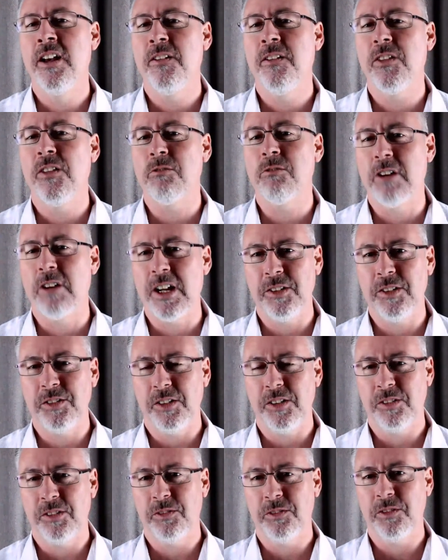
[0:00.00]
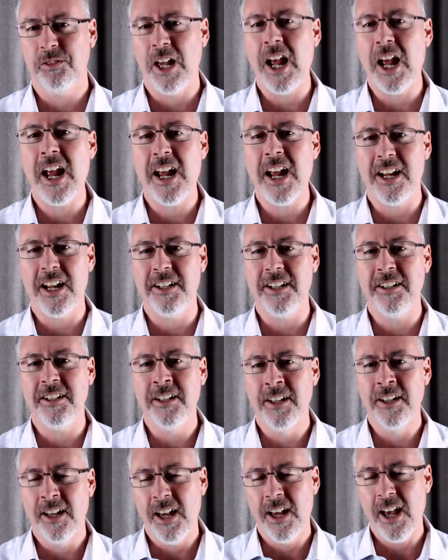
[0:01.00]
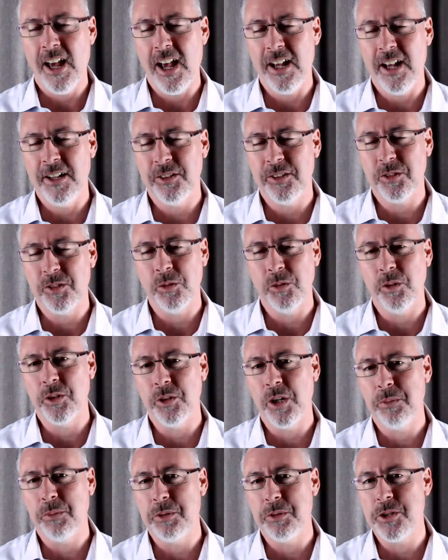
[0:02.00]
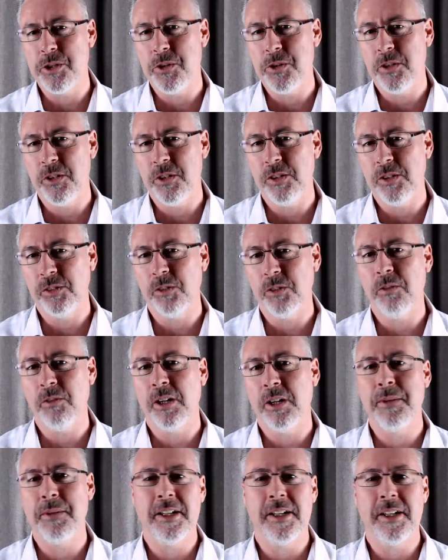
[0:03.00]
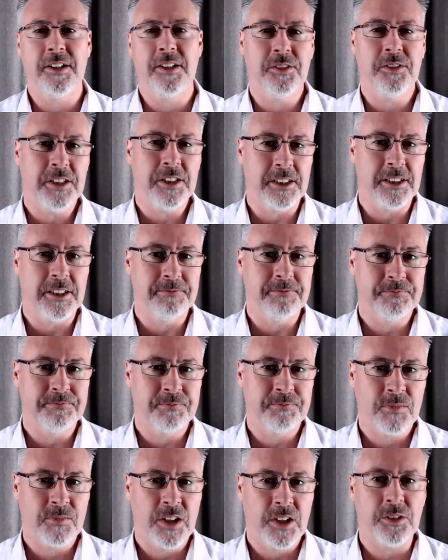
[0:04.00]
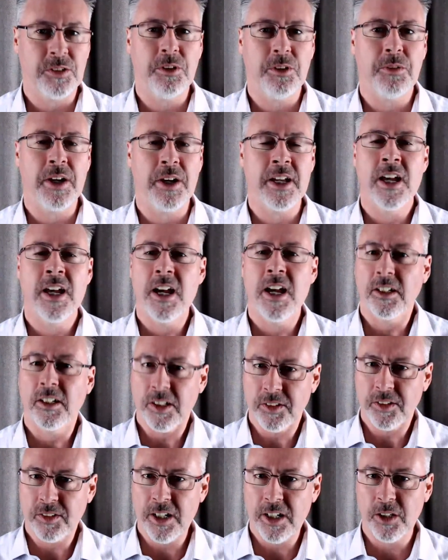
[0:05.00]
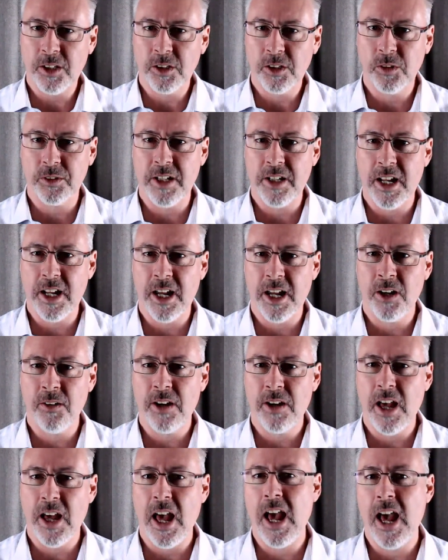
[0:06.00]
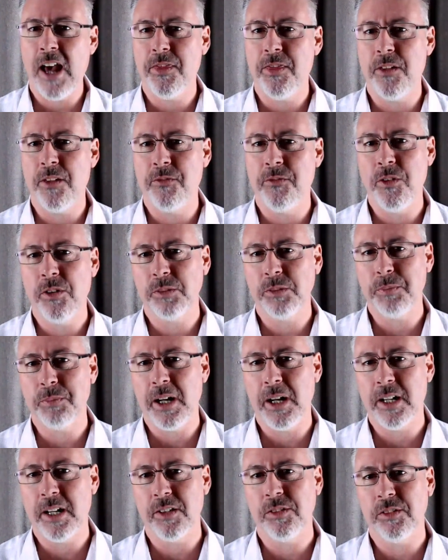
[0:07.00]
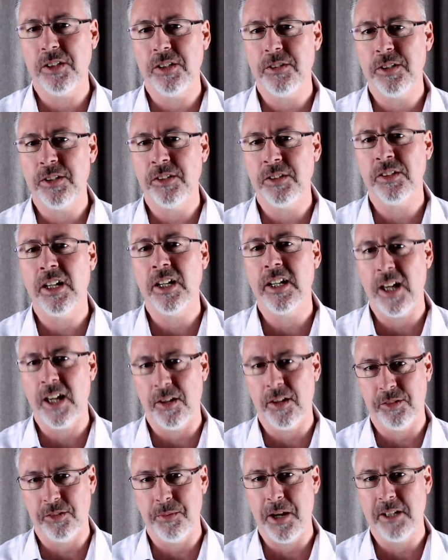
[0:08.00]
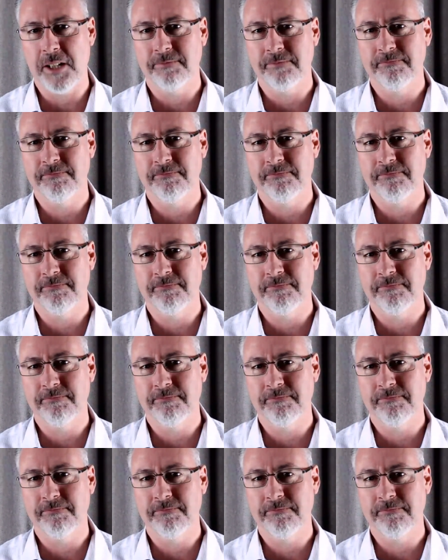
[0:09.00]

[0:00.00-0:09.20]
raise its hand and to all the opportunities that one may consider. So anyway, let's take a look now at the first part of the series, customer.